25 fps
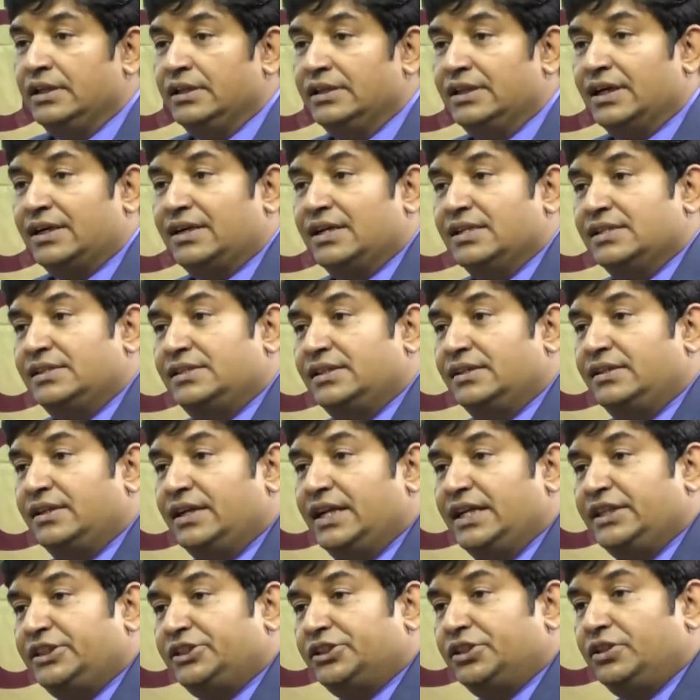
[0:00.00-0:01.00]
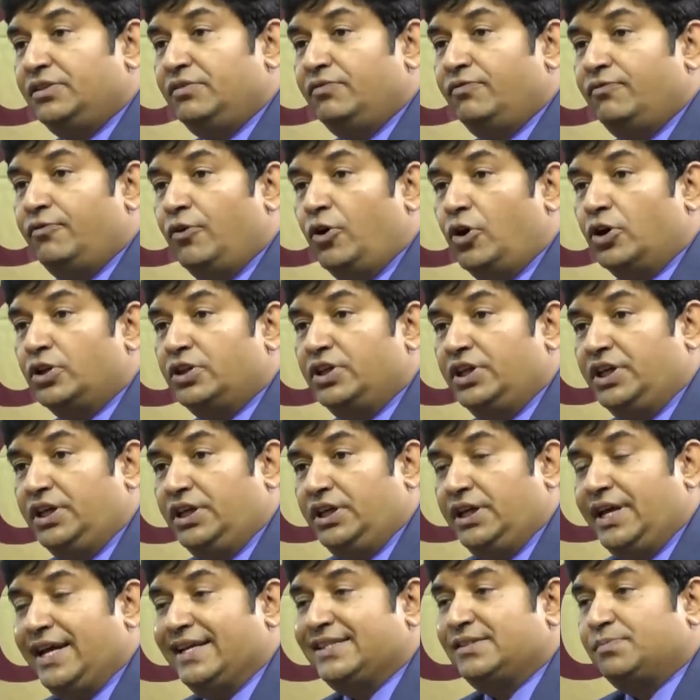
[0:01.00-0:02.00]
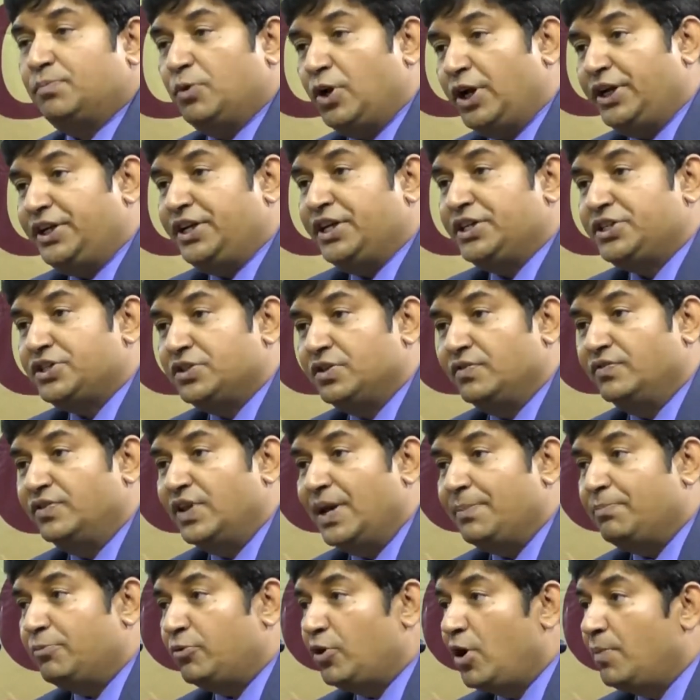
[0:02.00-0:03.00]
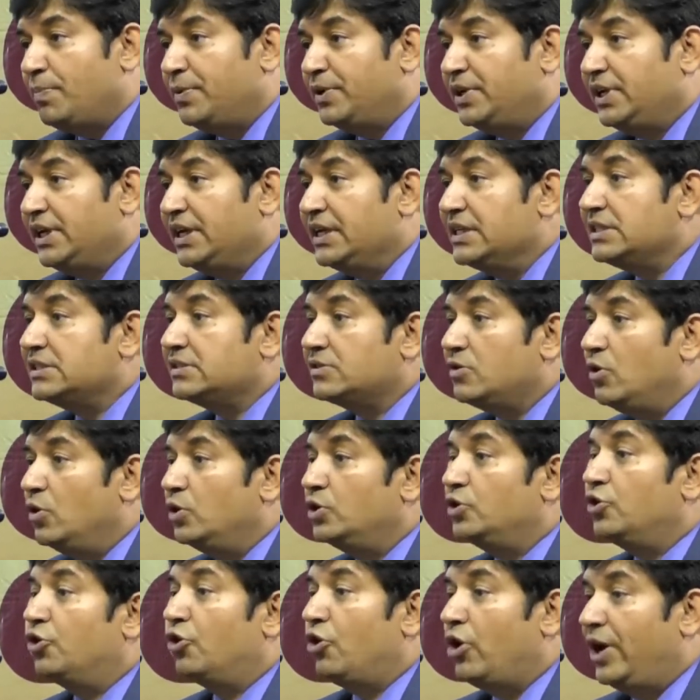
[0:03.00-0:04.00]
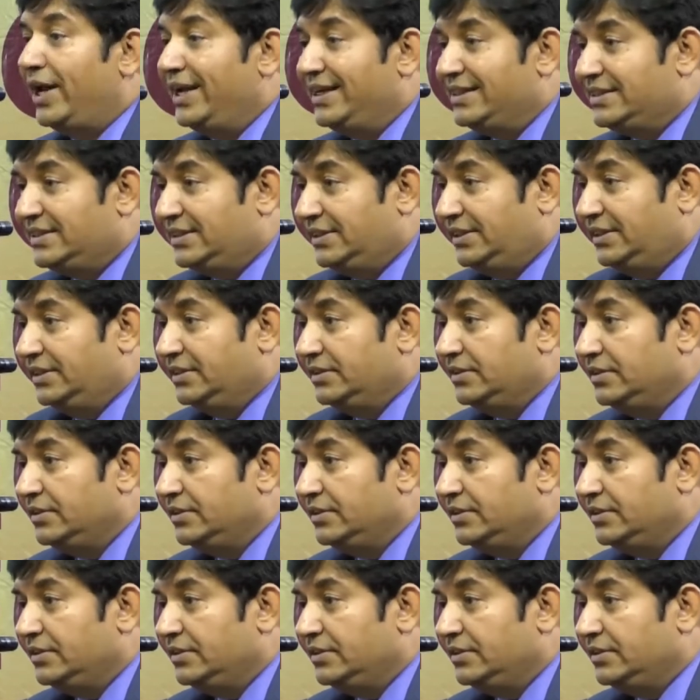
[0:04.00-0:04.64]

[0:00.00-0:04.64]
the consideration for the exploitation of that property is called royalty.